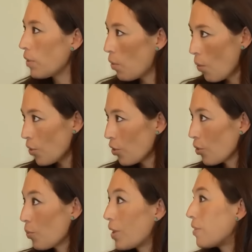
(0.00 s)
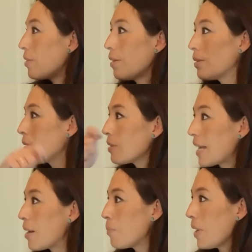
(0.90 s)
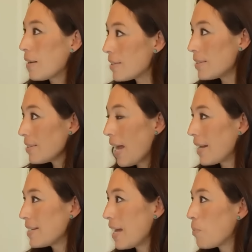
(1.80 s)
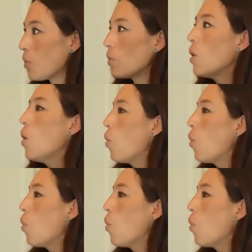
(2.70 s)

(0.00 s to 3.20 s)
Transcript: but also instilled in her a keen eye for business.